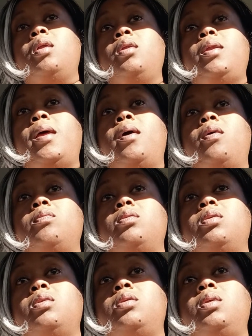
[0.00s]
Now,
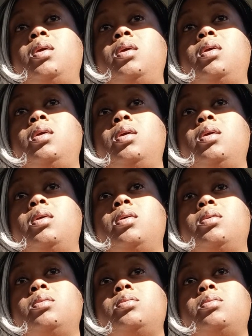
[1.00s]
the
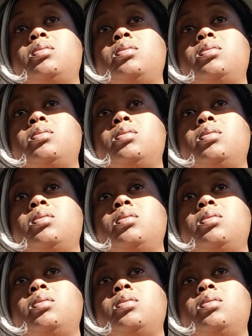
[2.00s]
thing is,